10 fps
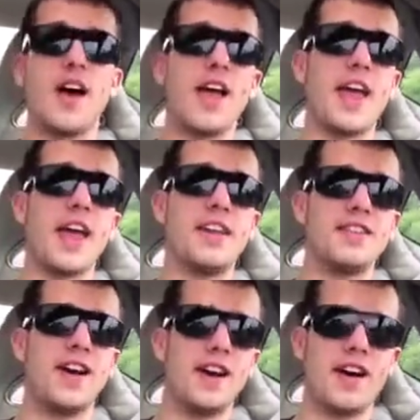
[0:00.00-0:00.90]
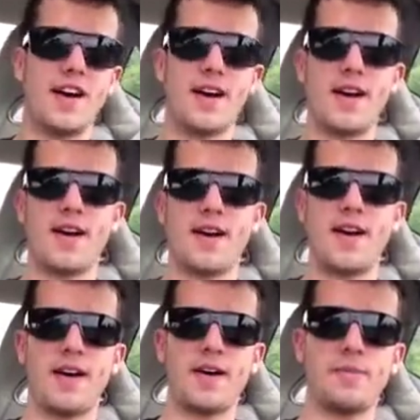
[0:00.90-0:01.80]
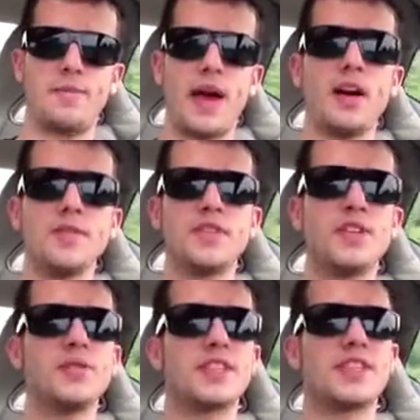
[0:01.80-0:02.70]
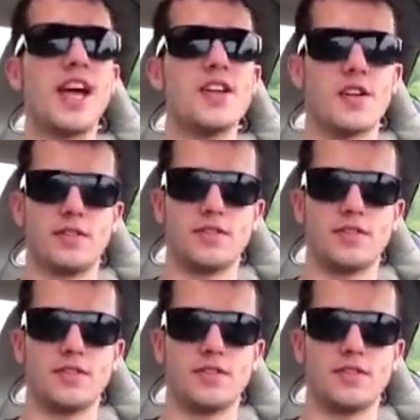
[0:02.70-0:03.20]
And Bellevue Center,